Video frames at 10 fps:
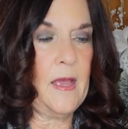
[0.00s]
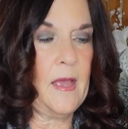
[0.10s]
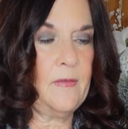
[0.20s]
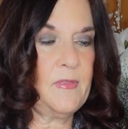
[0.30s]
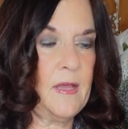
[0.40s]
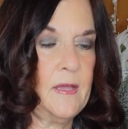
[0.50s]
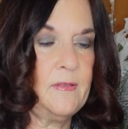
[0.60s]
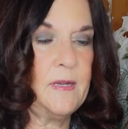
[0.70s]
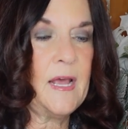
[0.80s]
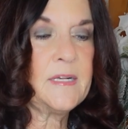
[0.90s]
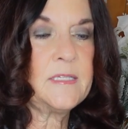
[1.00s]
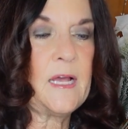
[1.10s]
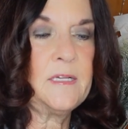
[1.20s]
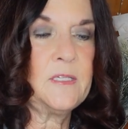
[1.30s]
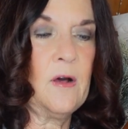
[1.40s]
And then the next
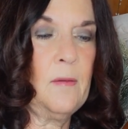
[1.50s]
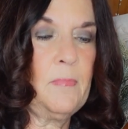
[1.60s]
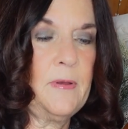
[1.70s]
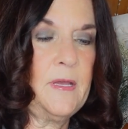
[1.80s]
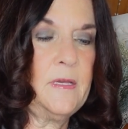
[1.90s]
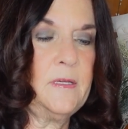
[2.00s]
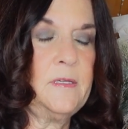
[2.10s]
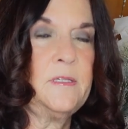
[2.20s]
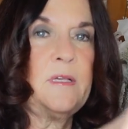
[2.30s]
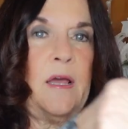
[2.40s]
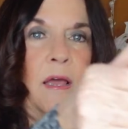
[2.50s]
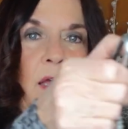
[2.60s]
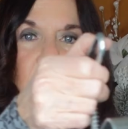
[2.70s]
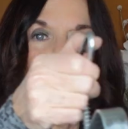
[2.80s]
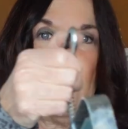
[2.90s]
size up is
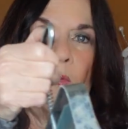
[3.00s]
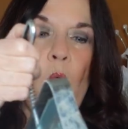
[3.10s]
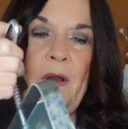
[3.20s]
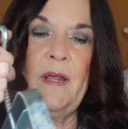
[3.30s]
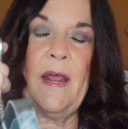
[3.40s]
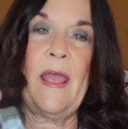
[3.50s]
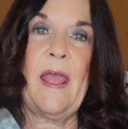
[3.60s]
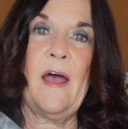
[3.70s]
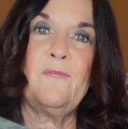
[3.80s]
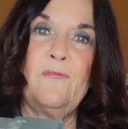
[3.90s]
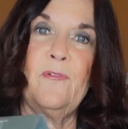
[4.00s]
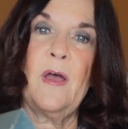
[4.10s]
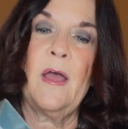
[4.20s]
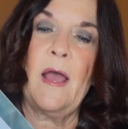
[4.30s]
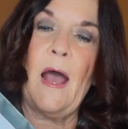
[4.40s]
a 1.5.
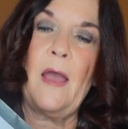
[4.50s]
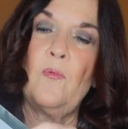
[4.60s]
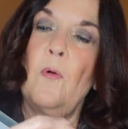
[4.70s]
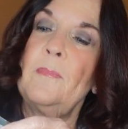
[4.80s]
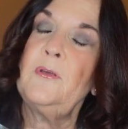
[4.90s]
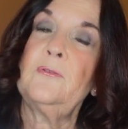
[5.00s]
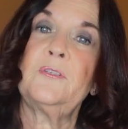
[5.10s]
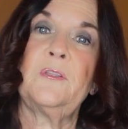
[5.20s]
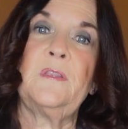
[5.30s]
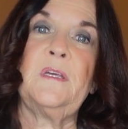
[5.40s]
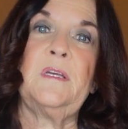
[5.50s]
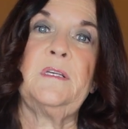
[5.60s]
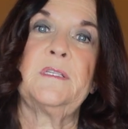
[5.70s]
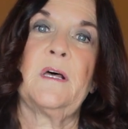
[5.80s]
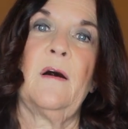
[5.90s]
I won't be using
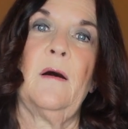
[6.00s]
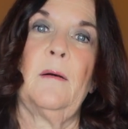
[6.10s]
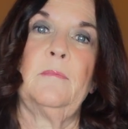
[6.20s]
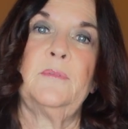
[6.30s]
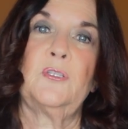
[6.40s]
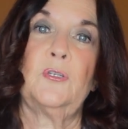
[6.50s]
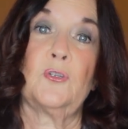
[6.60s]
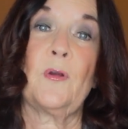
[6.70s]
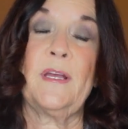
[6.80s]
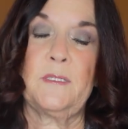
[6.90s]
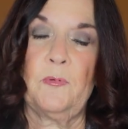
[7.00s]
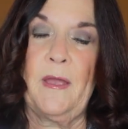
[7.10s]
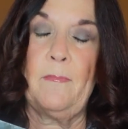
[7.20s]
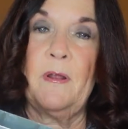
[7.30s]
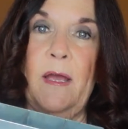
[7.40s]
these to
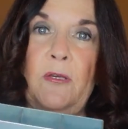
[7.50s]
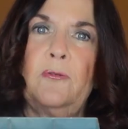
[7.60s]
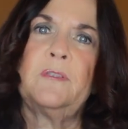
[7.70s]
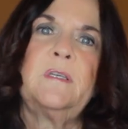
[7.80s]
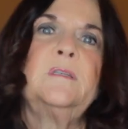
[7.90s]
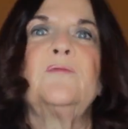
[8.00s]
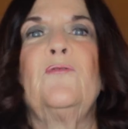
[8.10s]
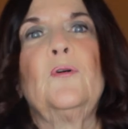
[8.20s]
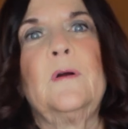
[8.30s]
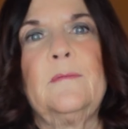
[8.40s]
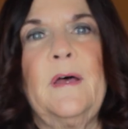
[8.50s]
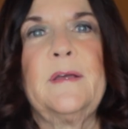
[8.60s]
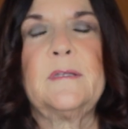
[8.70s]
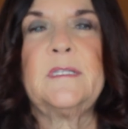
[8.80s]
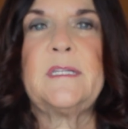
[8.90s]
transplant, but I use these for
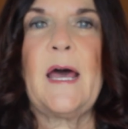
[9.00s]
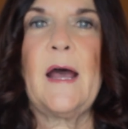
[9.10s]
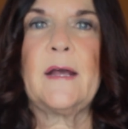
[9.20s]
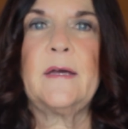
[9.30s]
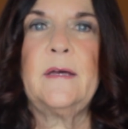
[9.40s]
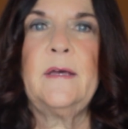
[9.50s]
like stock